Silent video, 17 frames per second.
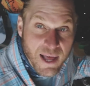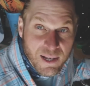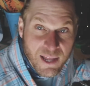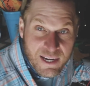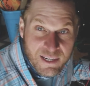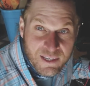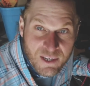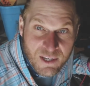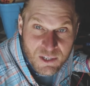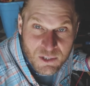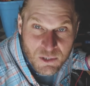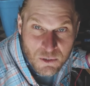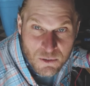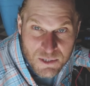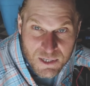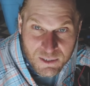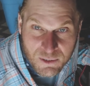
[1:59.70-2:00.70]
I like
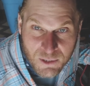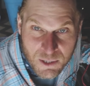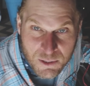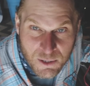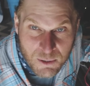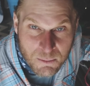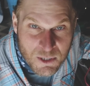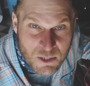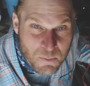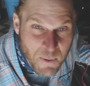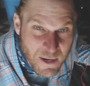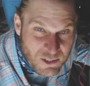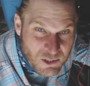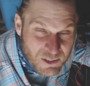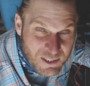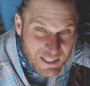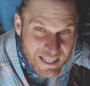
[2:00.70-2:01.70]
using lithium,
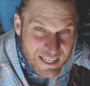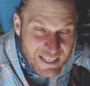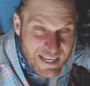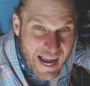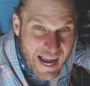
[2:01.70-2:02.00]
especially in